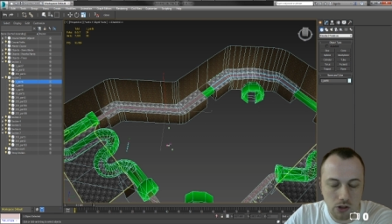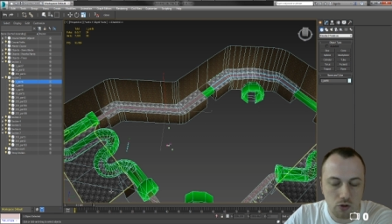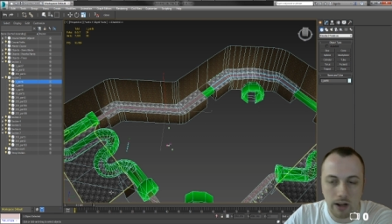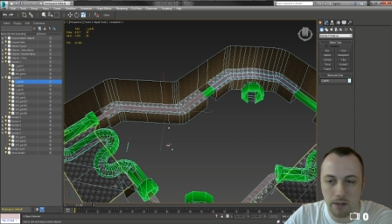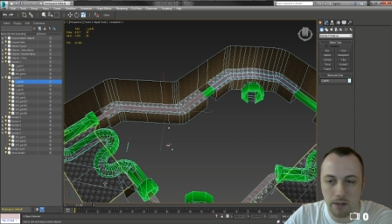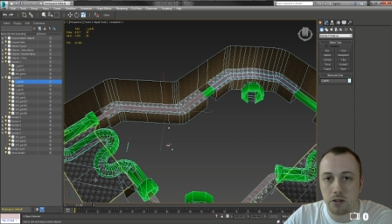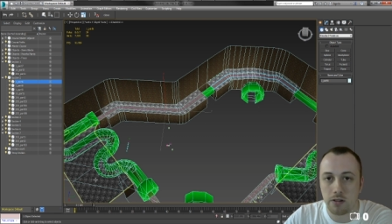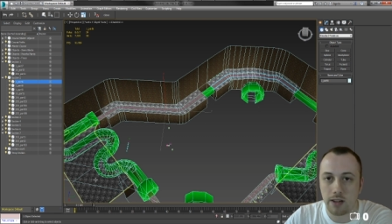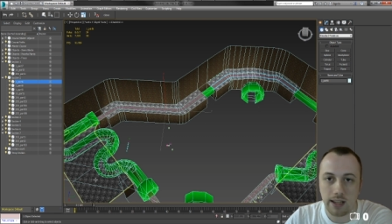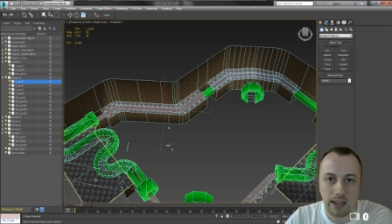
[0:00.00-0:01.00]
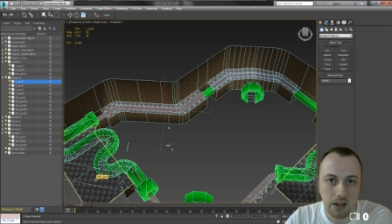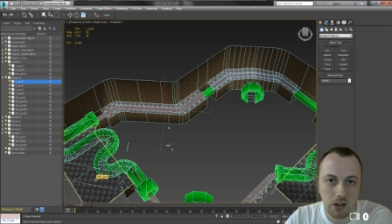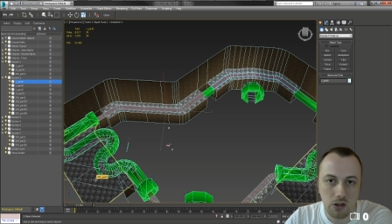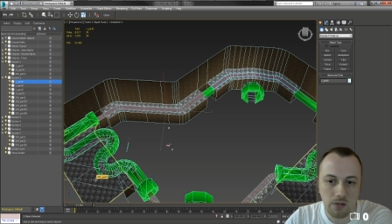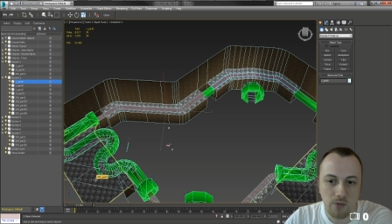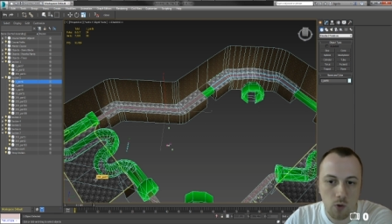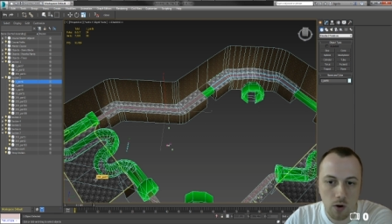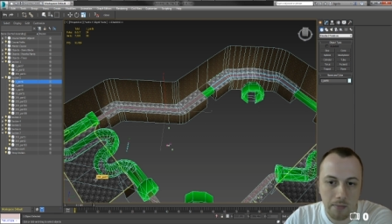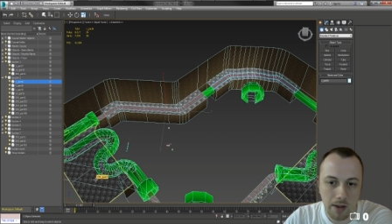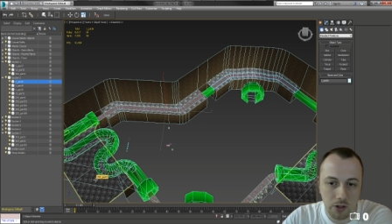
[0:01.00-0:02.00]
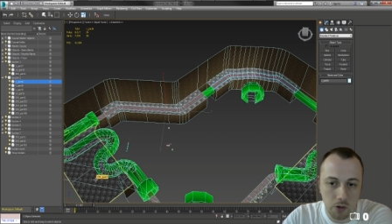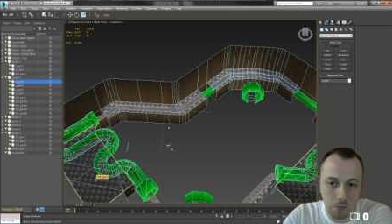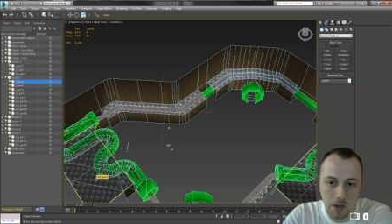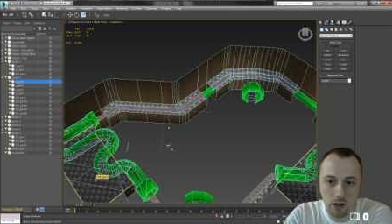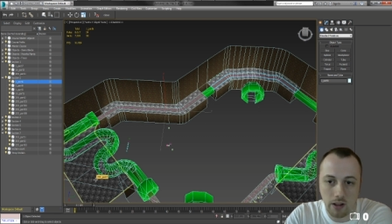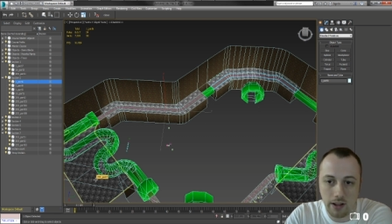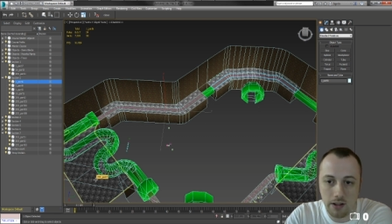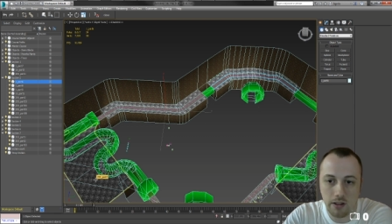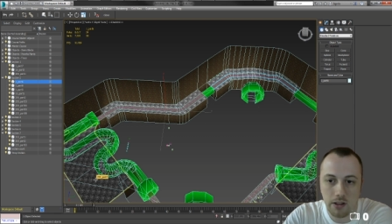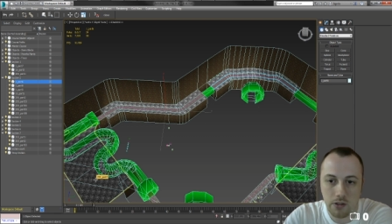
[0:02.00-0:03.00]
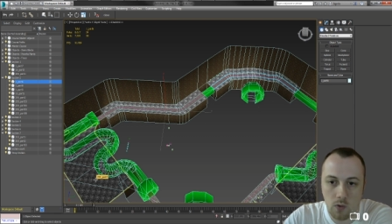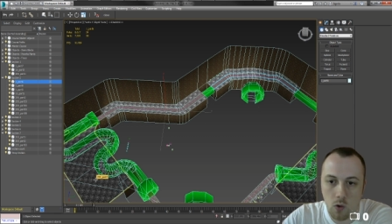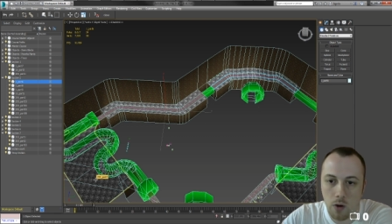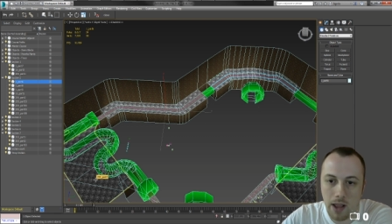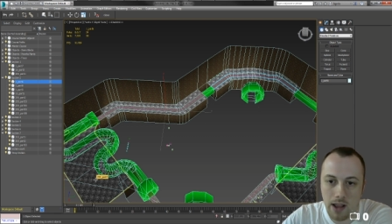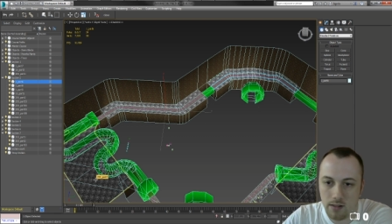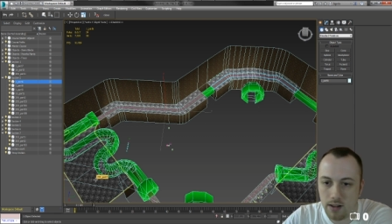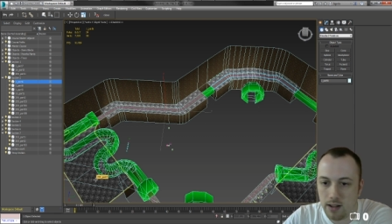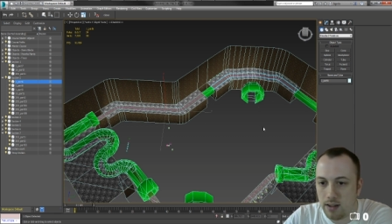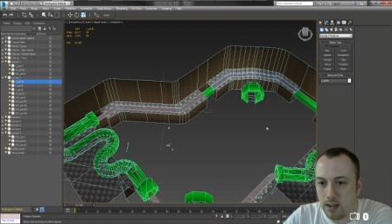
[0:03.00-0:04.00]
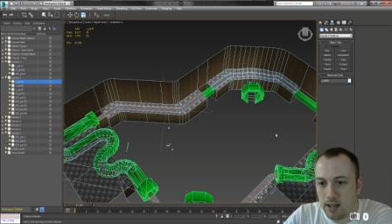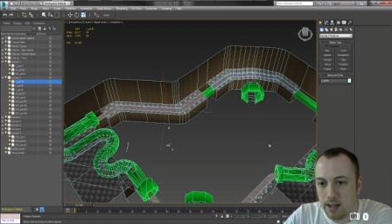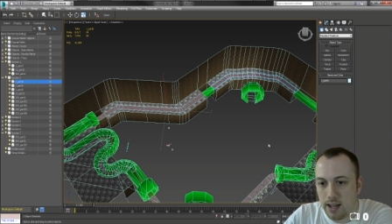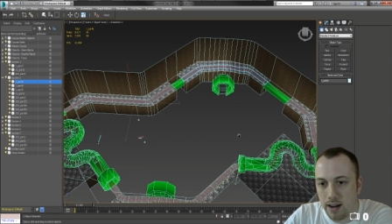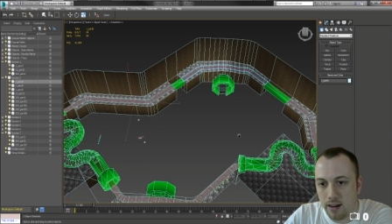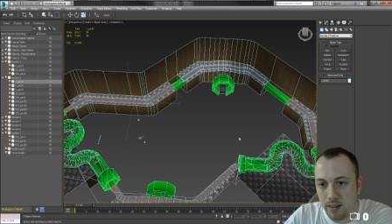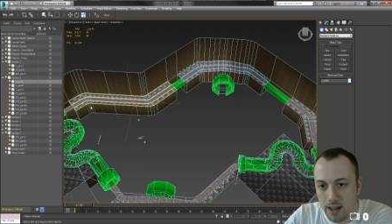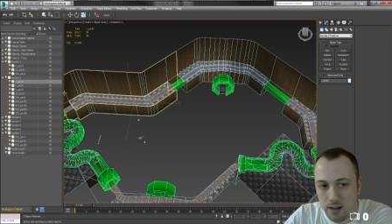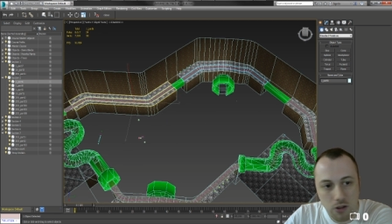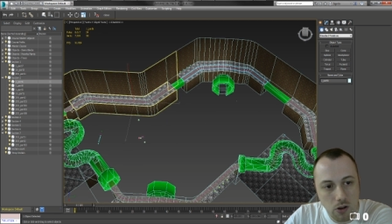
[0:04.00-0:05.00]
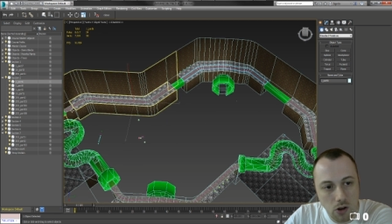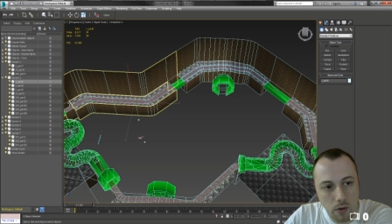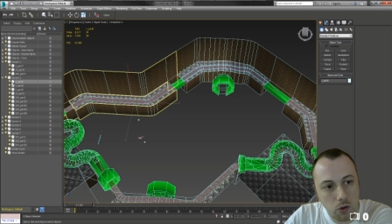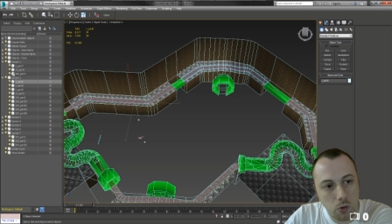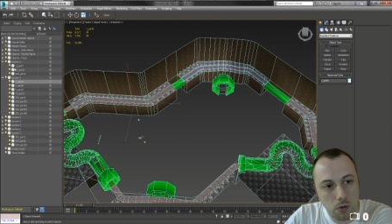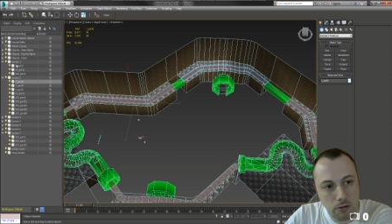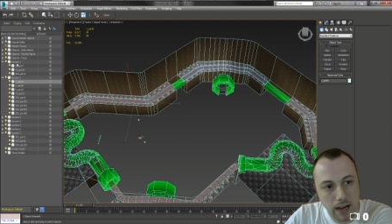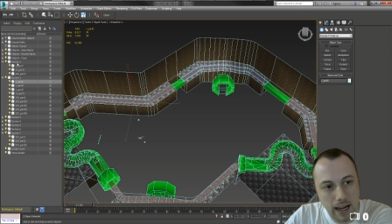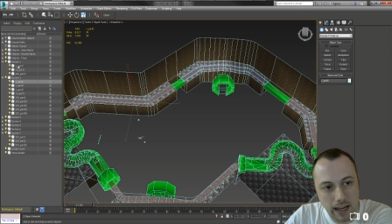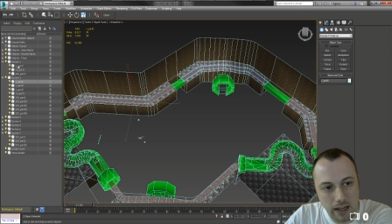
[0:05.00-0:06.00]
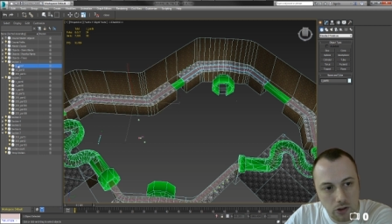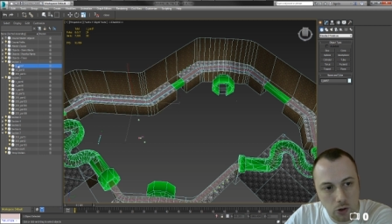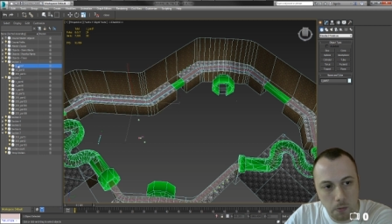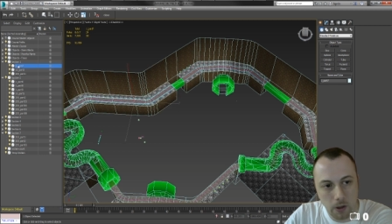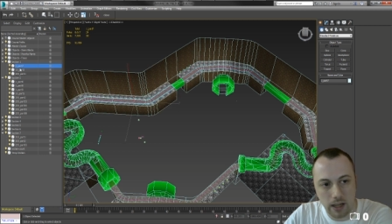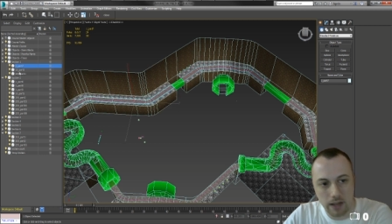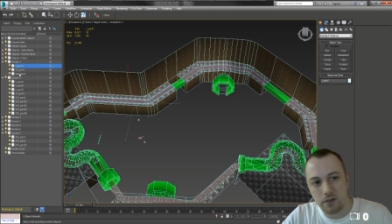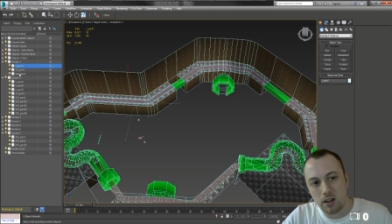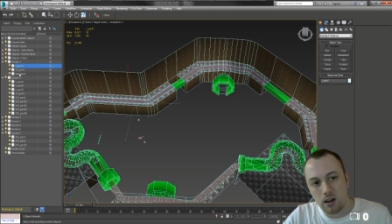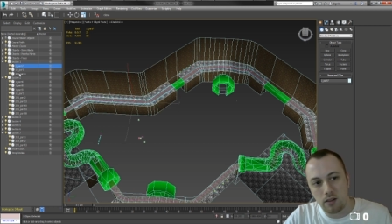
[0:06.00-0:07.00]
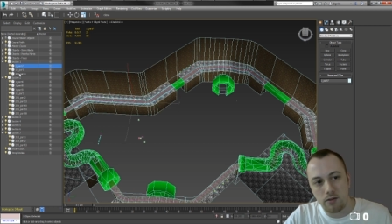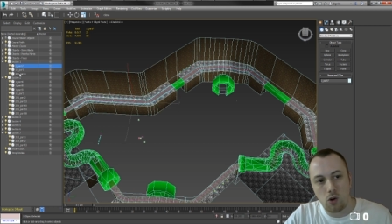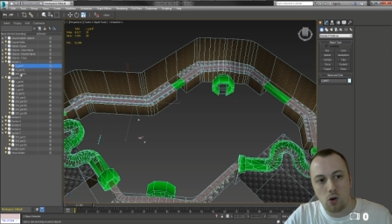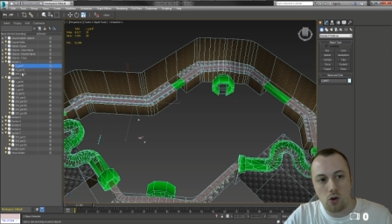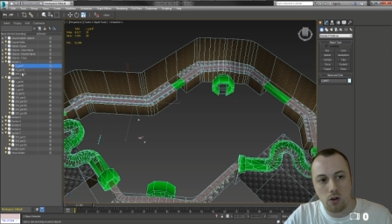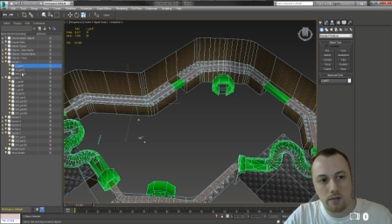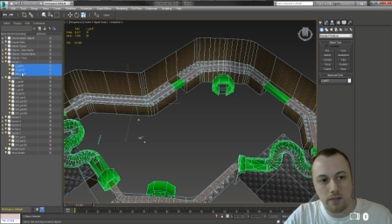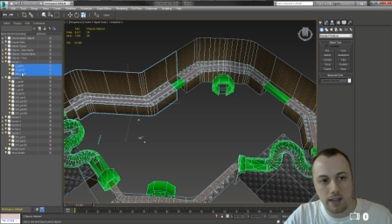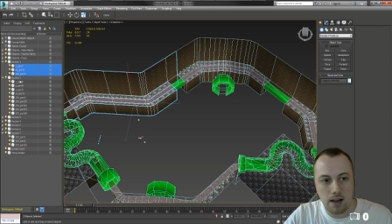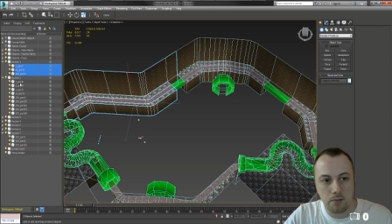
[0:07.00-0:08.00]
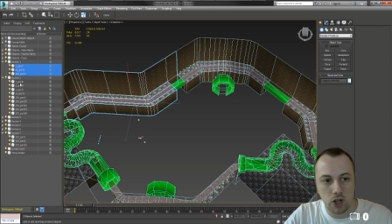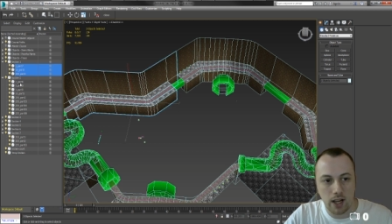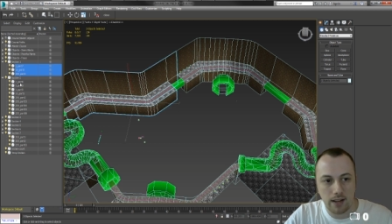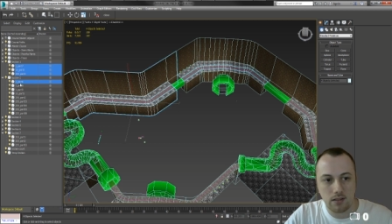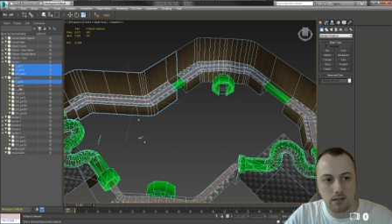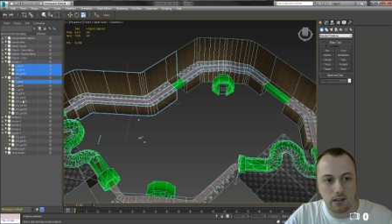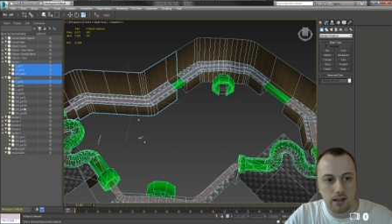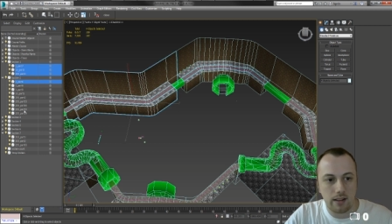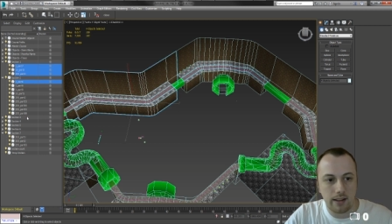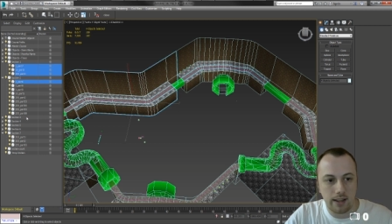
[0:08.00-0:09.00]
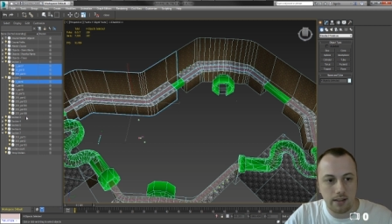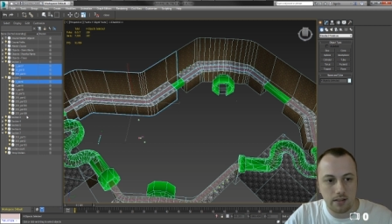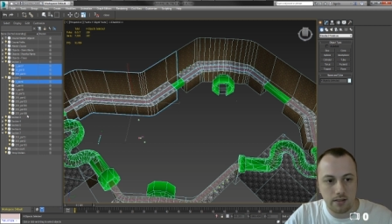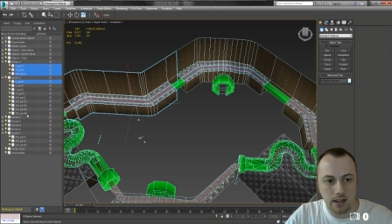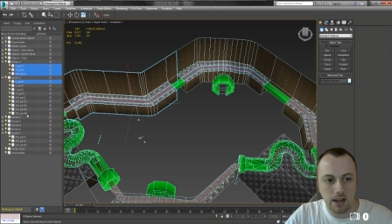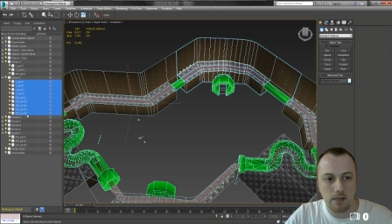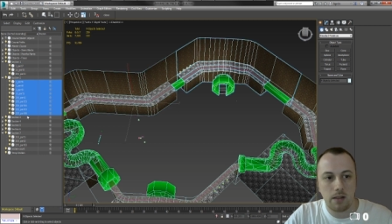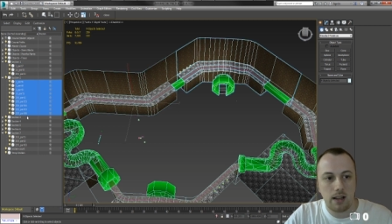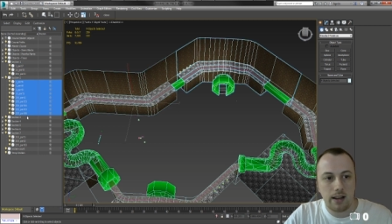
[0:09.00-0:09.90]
string. So you're going to get your, form, uh, your model into this format, and then you're going to create a duplicate of all of the objects in the scene.